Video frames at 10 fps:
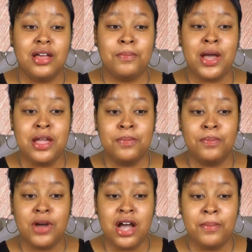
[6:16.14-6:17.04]
my
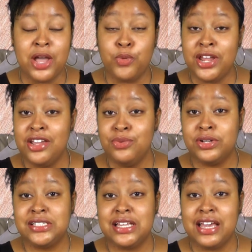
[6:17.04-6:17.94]
wedding
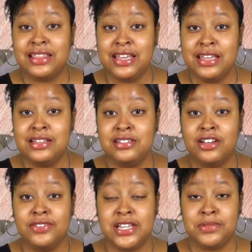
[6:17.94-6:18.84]
was at the end
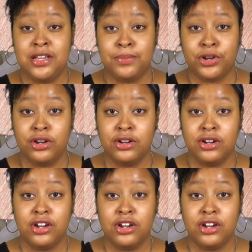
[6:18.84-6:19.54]
of September.